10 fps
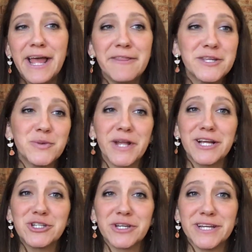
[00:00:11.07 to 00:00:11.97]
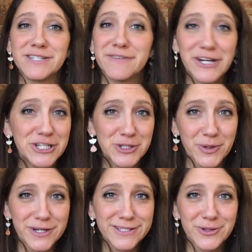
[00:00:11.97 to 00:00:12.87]
And this one actually is very
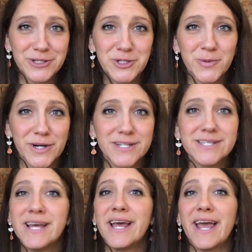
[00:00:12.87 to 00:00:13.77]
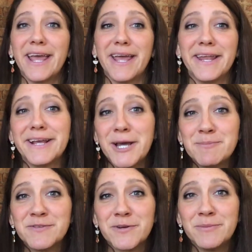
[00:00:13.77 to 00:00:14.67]
short, it's only 2 words, and it
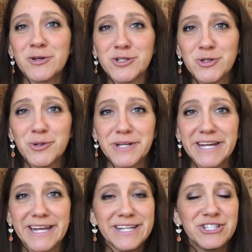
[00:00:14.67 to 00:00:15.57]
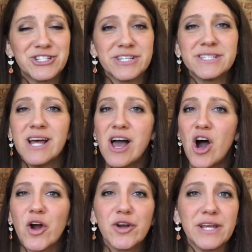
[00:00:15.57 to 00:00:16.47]
comes from yours truly, and it's just,
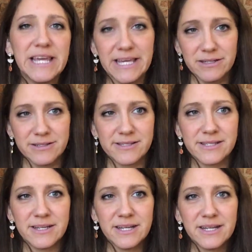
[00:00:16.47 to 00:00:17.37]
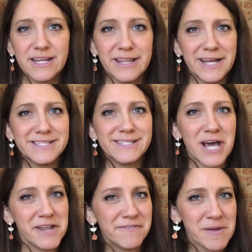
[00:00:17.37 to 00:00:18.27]
art heals. And that's
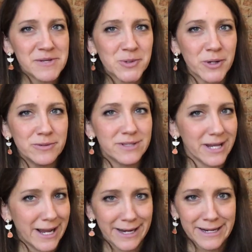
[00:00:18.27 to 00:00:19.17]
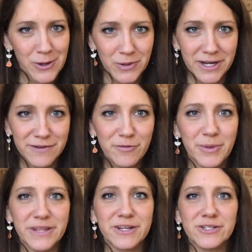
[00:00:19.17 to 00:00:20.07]
not a famous quote that I know
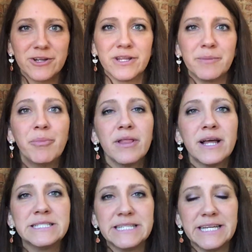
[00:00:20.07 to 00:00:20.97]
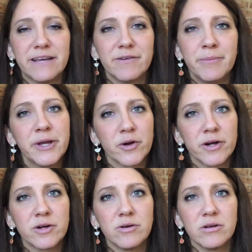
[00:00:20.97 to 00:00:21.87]
of, but there's certainly plenty of
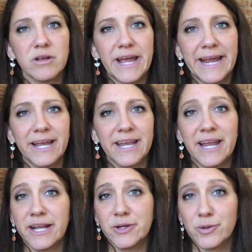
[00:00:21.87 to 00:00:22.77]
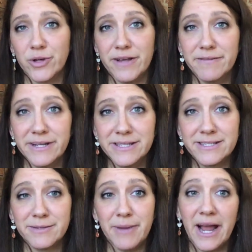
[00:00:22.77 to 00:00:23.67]
empirical and anecdotal
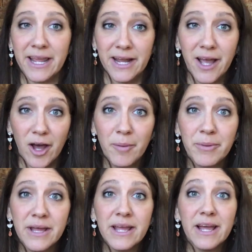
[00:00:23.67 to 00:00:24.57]
evidence to back it up.